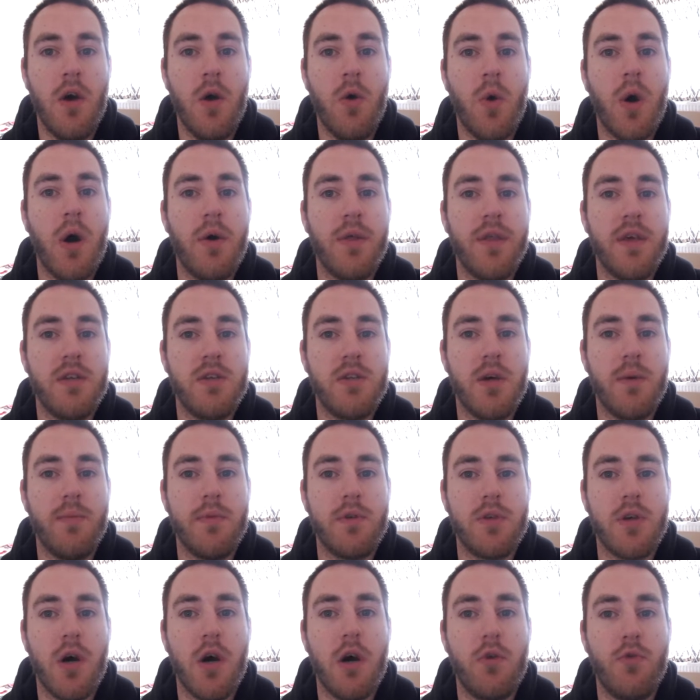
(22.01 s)
While these numbers
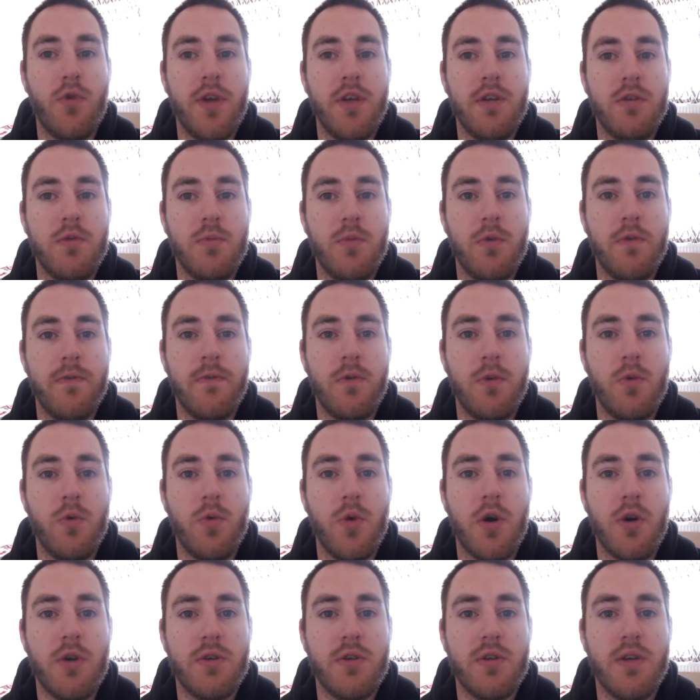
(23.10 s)
are reasonable for a
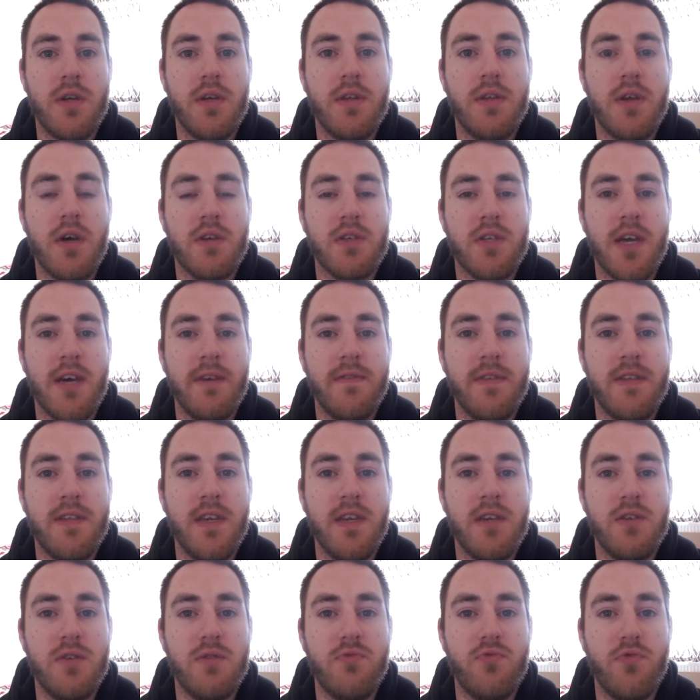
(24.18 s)
watch, it does have a
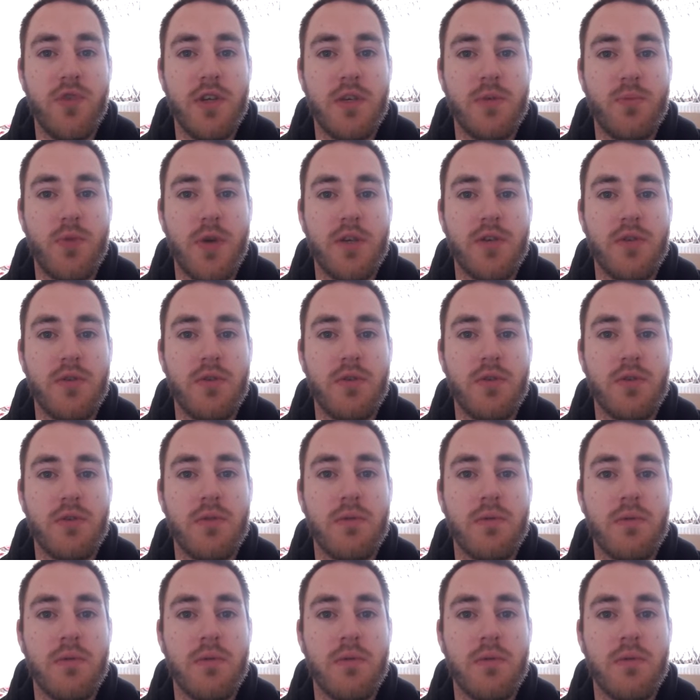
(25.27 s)
decent wrist presence.